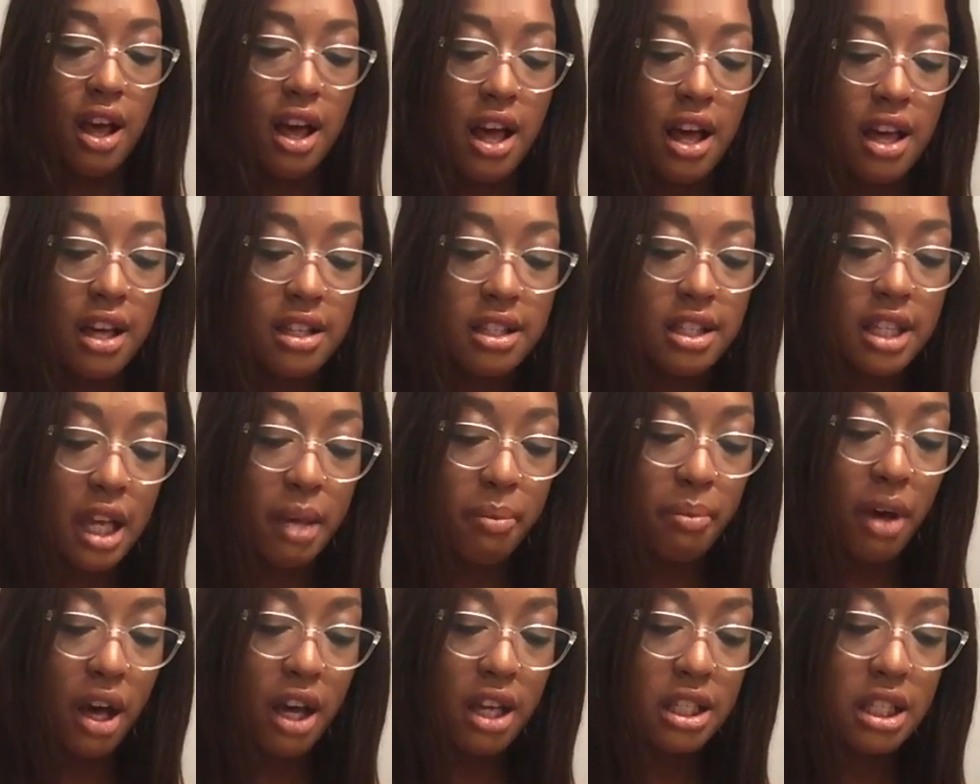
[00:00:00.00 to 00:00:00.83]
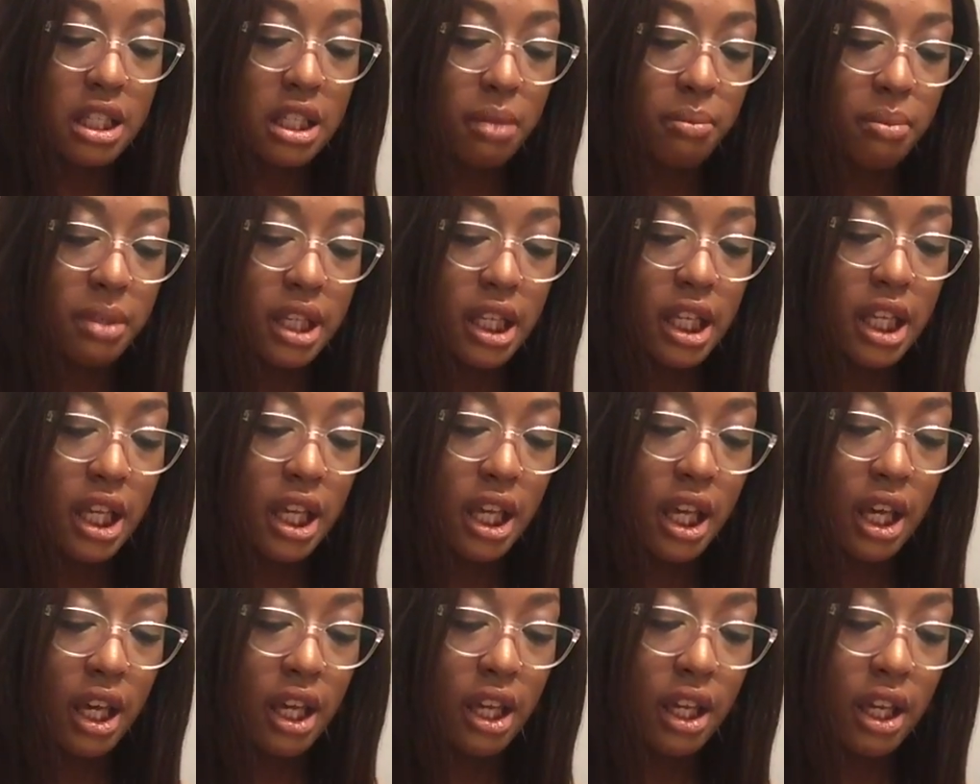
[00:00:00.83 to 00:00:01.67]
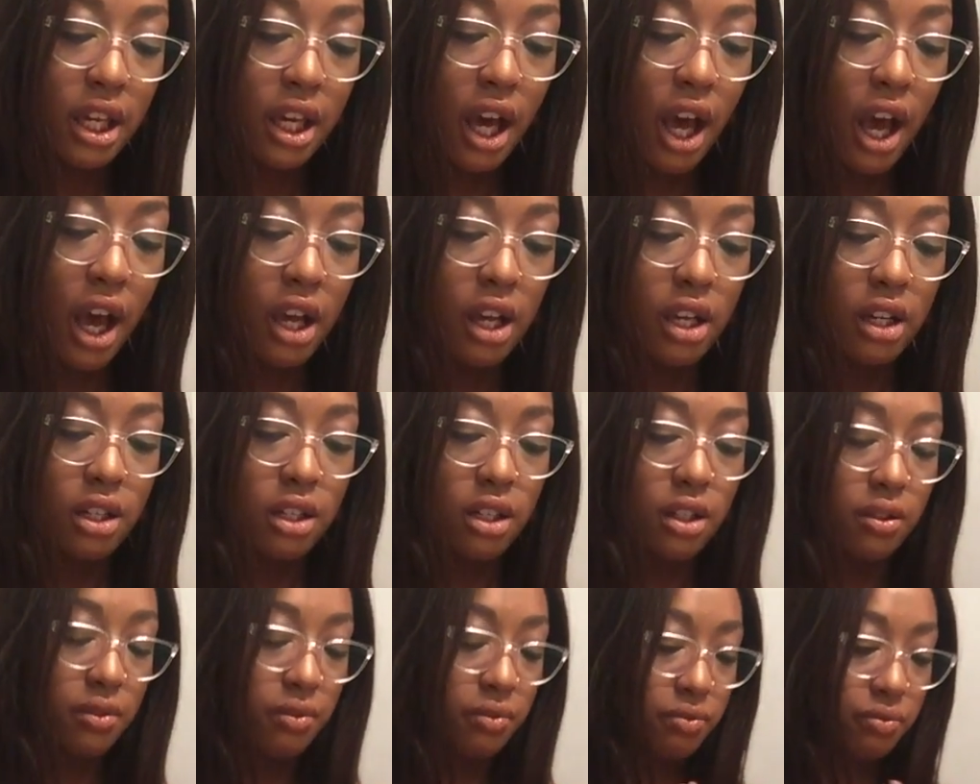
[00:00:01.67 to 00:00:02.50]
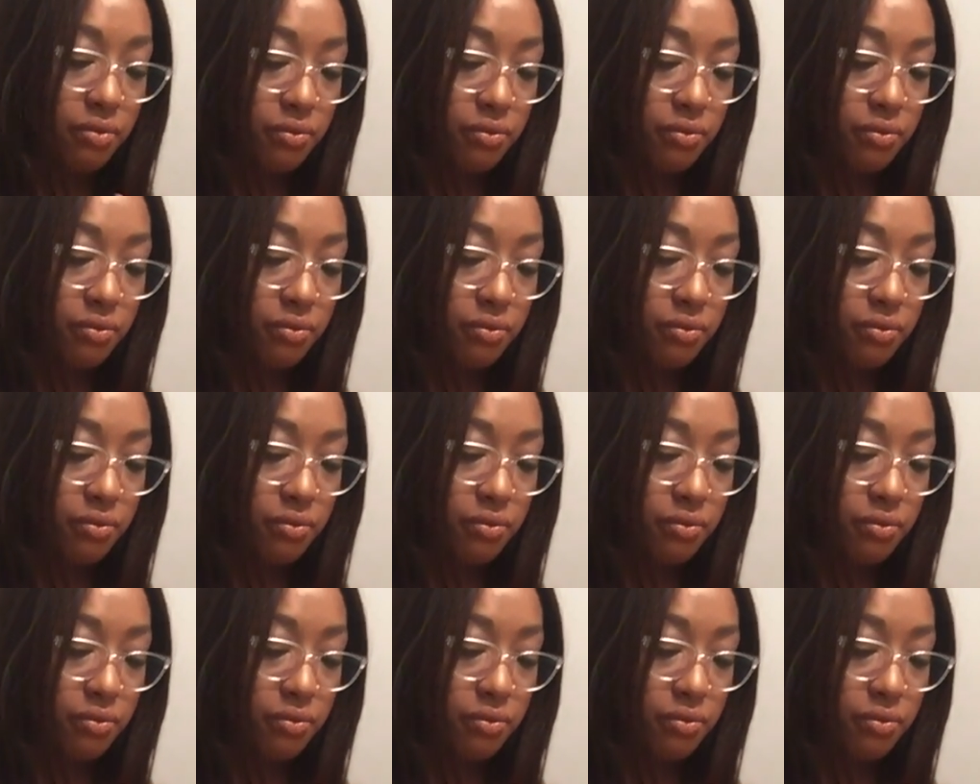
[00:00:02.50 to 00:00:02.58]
as I possibly can.